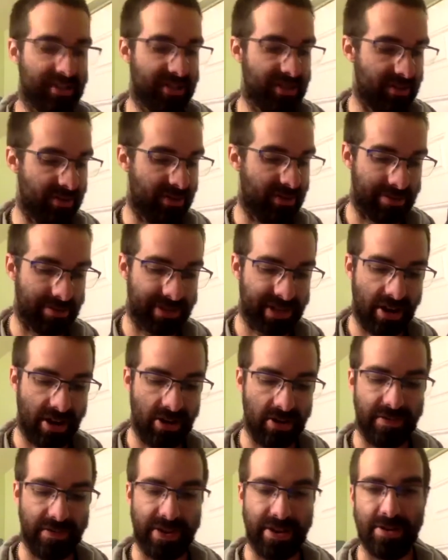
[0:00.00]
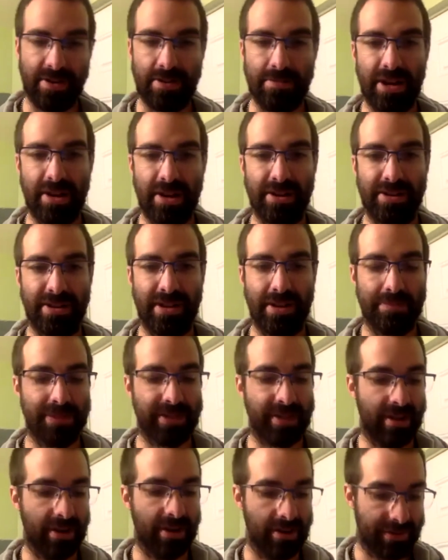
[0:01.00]
too, I'm tired of hearing about is I'm
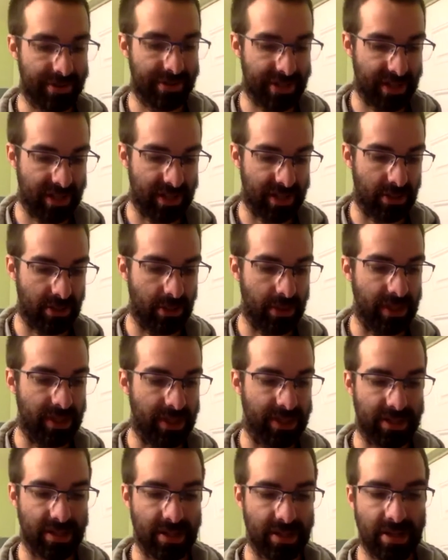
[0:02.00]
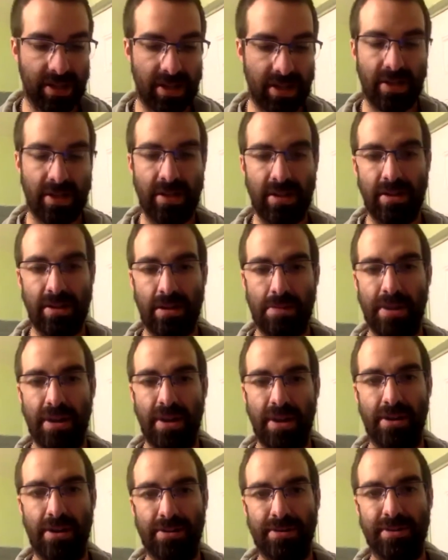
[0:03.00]
tired of seeing tweets
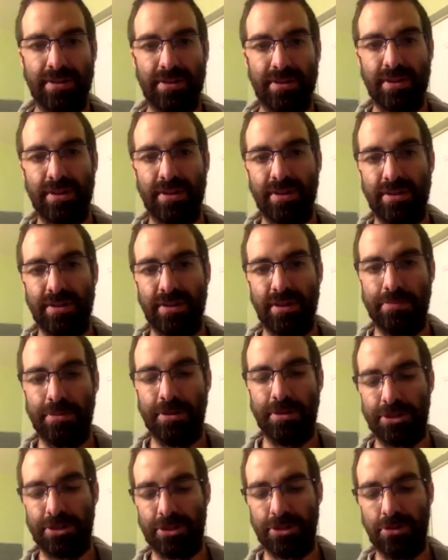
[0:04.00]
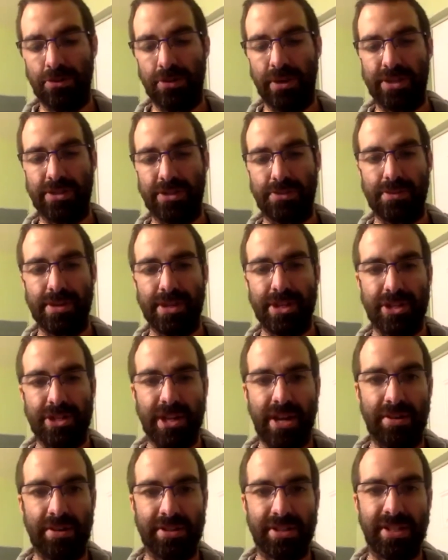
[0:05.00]
about W S U has reached
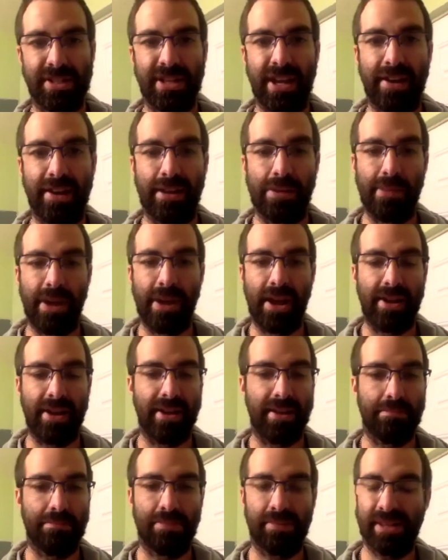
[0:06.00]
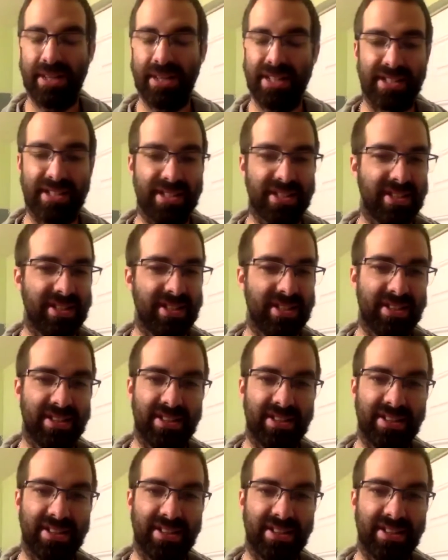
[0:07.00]
out to Danny Manning. Please, mm-hmm.